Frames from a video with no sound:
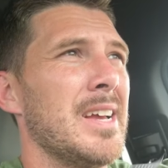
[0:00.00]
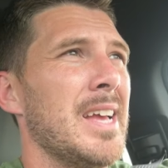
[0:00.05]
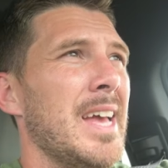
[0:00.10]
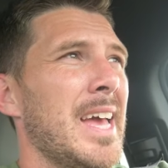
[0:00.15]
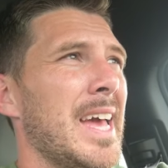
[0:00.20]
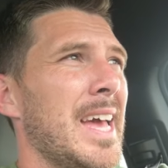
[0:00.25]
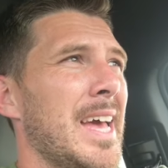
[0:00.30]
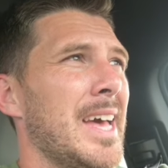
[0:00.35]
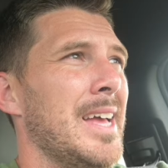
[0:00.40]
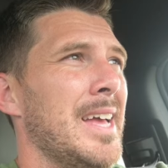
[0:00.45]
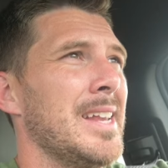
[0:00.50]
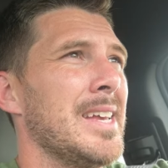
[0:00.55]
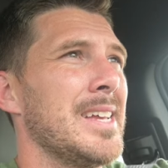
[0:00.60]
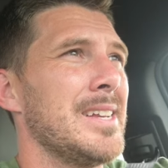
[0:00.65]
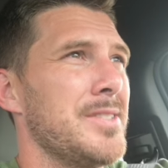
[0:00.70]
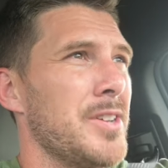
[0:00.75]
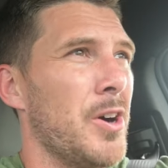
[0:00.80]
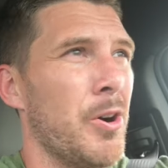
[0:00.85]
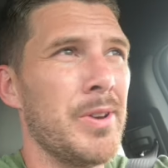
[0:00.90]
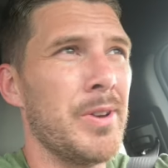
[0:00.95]
and he
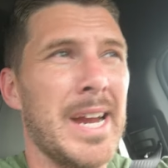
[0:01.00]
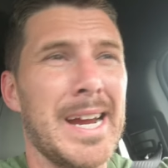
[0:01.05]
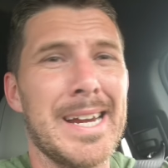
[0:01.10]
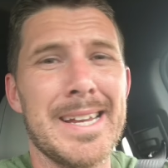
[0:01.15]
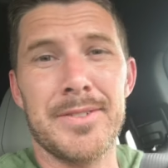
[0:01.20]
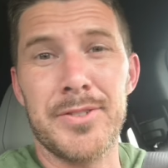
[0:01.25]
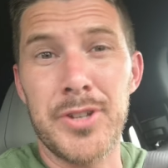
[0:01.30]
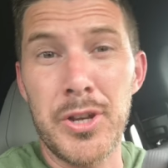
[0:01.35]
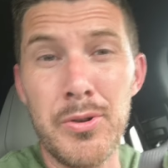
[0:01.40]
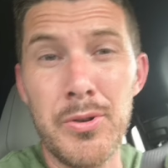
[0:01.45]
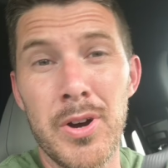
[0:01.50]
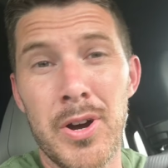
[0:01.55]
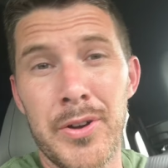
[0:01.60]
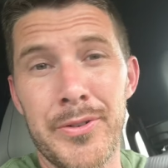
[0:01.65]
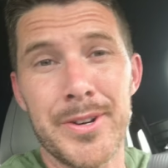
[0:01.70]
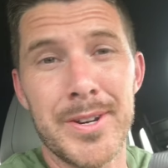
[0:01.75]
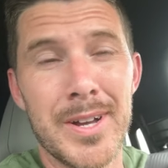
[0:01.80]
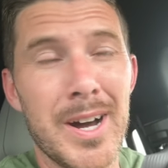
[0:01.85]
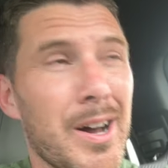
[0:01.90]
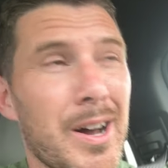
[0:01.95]
donated
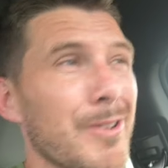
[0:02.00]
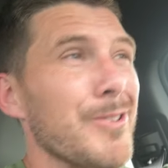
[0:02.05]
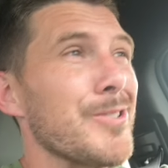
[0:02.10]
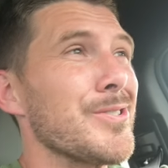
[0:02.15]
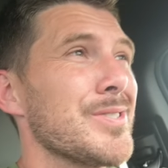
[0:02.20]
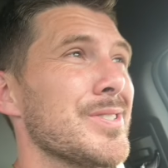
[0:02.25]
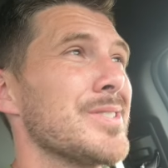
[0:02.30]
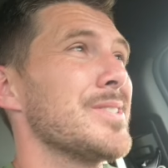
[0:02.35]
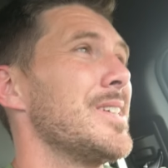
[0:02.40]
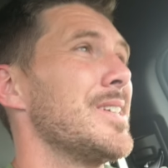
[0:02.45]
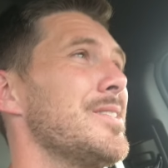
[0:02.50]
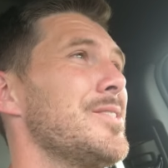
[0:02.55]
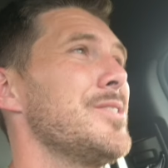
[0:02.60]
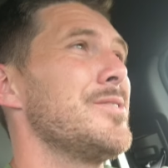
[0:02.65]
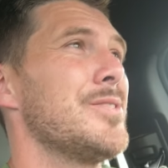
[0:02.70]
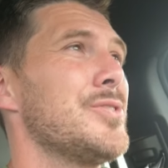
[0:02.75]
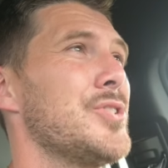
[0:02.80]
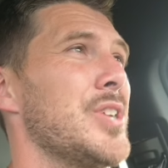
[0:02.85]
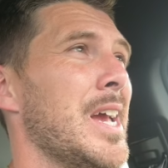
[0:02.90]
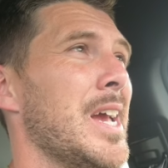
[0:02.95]
$200 to
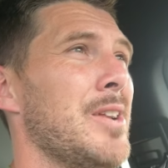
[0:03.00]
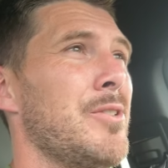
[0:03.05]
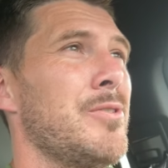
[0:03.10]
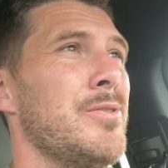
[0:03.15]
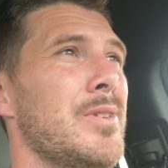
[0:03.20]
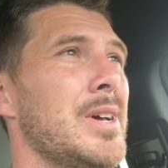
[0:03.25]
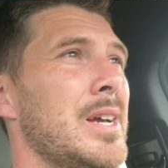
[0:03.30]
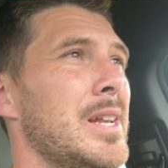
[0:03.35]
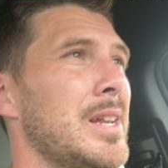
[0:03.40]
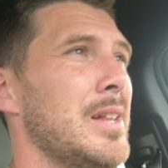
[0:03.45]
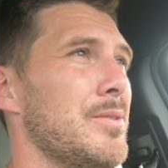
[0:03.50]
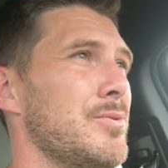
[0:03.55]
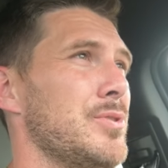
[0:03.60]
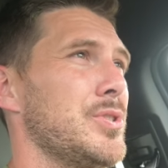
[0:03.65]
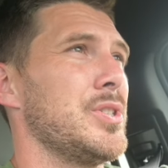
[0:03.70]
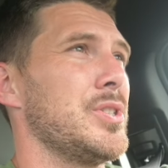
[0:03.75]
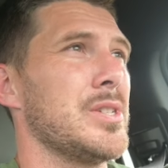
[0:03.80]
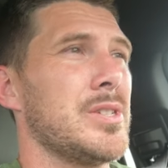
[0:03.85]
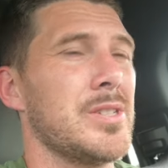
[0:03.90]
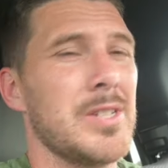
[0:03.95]
the channel, and it was
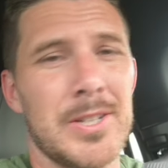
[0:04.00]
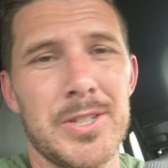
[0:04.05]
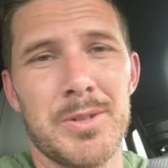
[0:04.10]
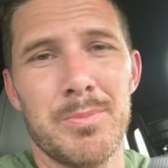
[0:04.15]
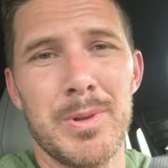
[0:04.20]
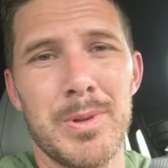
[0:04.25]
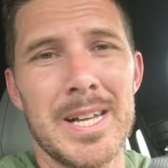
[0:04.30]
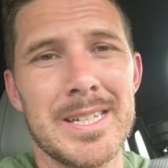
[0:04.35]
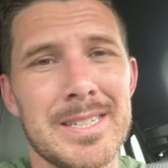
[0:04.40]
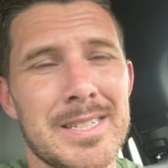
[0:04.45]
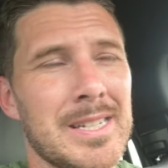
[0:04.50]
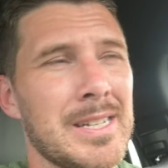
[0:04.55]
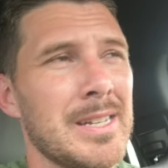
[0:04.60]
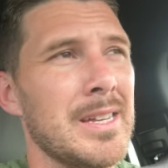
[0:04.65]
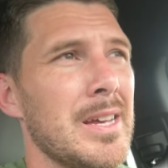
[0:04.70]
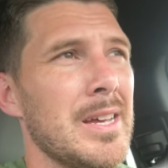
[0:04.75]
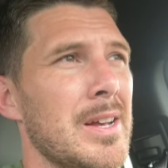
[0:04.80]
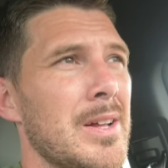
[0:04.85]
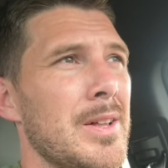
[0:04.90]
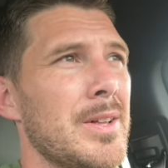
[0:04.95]
just such a blessing.
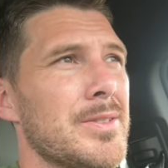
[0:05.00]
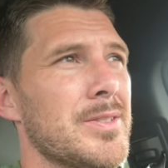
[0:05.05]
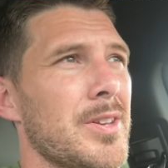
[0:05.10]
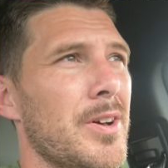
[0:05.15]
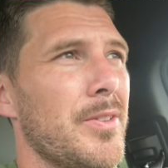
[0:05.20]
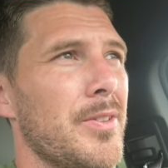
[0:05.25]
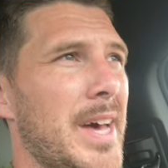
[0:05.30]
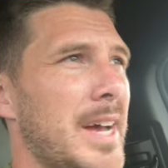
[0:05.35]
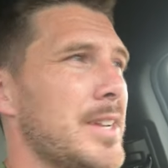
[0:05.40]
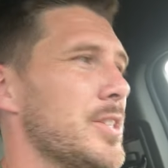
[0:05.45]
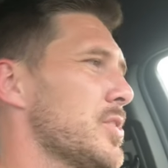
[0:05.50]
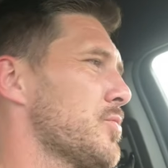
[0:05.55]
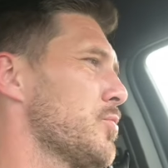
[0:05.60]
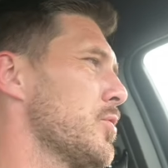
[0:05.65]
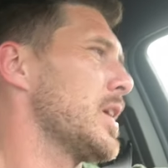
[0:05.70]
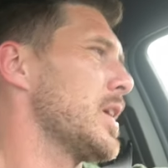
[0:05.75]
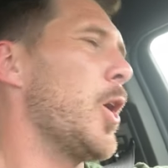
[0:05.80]
So that just really